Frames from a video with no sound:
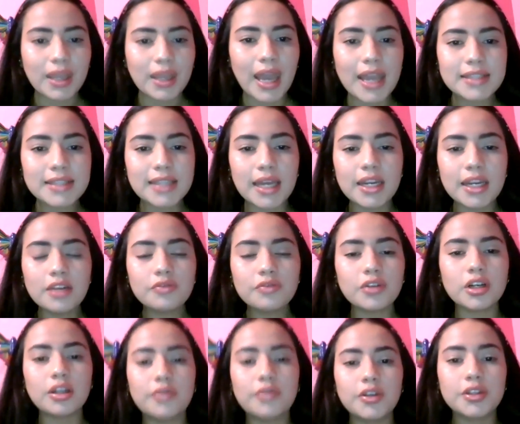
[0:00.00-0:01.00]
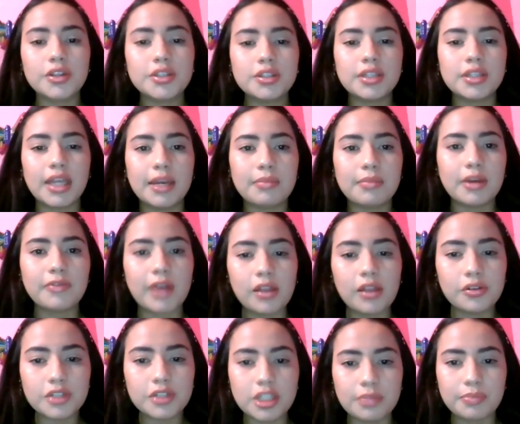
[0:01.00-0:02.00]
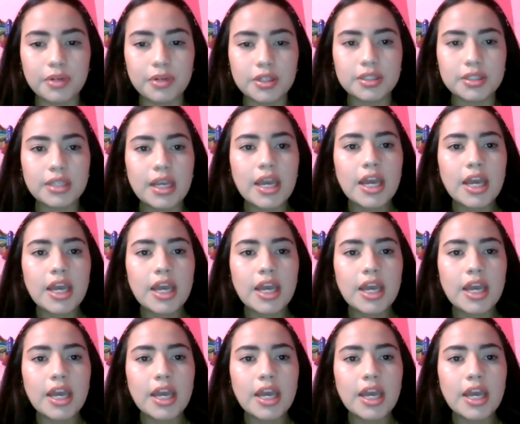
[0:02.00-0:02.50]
I stand in front of you today, my fellow shippers,